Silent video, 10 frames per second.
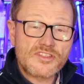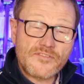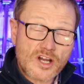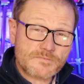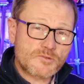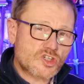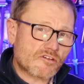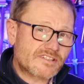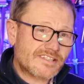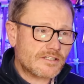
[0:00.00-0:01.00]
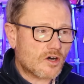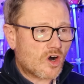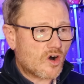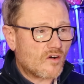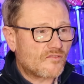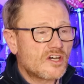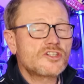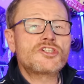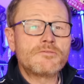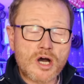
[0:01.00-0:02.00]
The vast majority of
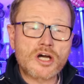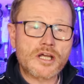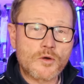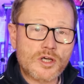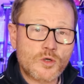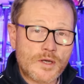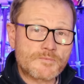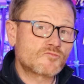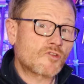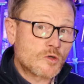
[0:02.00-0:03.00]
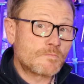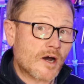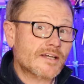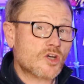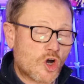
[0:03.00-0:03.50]
Shimano equipped road bikes